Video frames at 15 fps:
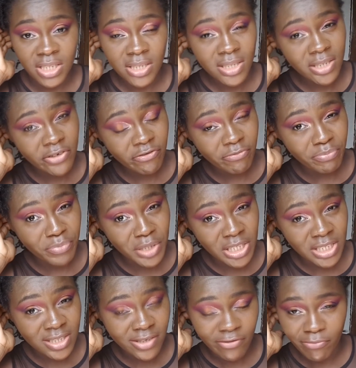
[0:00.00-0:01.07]
It saved
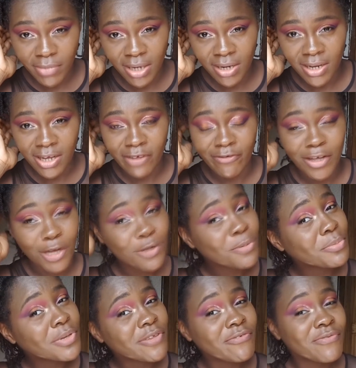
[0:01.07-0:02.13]
me, saved my life. I
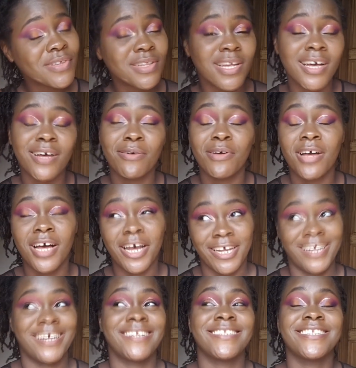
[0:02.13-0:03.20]
cannot believe that I
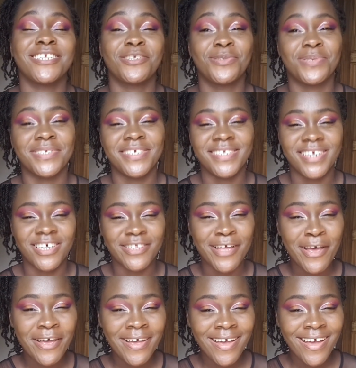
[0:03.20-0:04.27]
can say today that
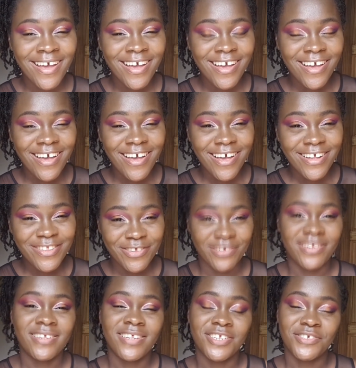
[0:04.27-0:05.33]

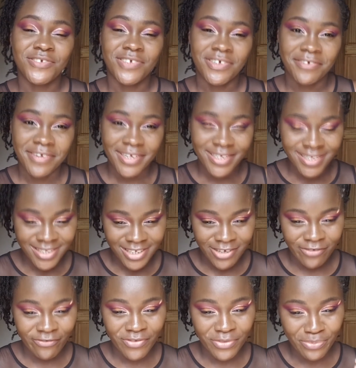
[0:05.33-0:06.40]
turning natural
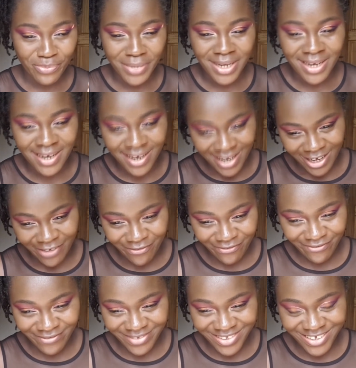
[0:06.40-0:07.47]
saved my
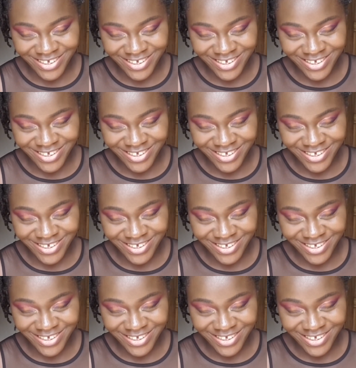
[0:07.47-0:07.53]
life.